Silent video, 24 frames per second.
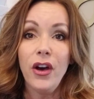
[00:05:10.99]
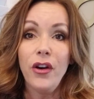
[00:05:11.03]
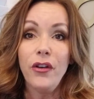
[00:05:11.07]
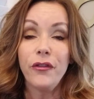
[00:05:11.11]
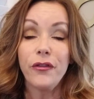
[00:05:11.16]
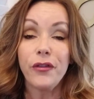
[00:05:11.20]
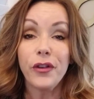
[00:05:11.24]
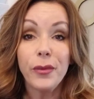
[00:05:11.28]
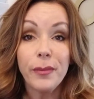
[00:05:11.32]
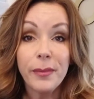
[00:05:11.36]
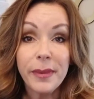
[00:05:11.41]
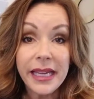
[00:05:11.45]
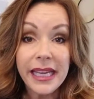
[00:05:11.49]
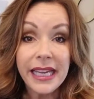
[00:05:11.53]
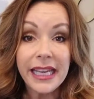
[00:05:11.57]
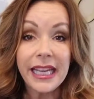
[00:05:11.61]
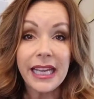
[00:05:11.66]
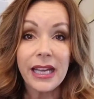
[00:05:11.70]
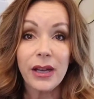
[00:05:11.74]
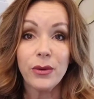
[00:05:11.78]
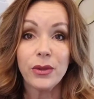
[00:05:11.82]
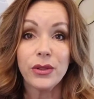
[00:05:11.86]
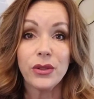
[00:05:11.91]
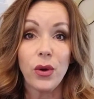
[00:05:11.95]
For
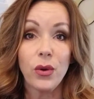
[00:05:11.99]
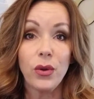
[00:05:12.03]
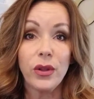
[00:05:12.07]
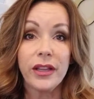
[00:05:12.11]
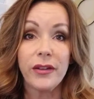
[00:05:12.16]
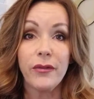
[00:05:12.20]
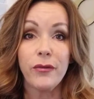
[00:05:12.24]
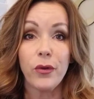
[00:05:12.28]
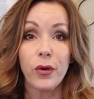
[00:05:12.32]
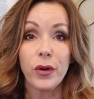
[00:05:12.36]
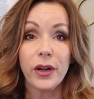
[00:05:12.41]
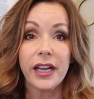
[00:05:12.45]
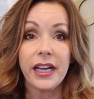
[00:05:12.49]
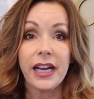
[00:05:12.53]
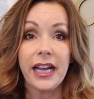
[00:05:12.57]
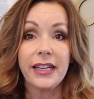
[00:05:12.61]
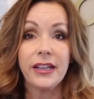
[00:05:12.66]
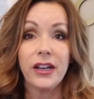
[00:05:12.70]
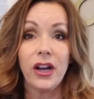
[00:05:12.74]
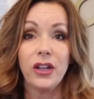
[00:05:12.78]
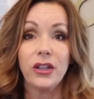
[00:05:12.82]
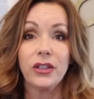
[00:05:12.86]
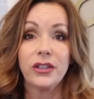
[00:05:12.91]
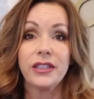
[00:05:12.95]
me, it was only
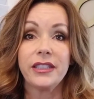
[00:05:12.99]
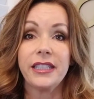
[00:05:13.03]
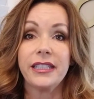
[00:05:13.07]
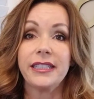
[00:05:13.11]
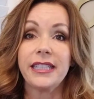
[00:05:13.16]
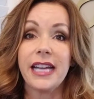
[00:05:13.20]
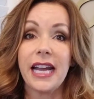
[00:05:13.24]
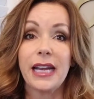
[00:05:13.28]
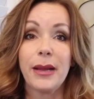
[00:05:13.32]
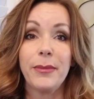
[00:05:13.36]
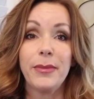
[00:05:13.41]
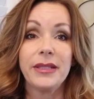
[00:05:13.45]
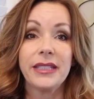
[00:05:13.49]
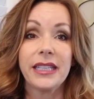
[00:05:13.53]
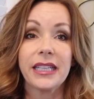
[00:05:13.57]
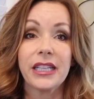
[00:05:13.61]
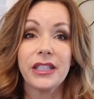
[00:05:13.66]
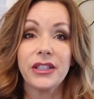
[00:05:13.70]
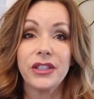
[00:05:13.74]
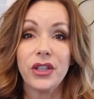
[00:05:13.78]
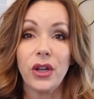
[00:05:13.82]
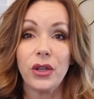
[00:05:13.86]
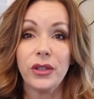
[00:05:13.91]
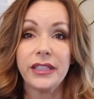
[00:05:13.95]
$49 to sign up as a
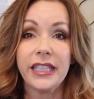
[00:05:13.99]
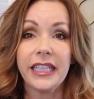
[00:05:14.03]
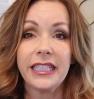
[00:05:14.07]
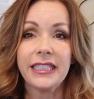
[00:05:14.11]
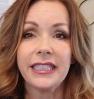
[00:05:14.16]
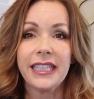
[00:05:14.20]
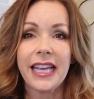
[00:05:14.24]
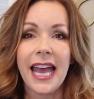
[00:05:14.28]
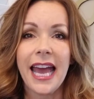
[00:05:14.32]
consultant,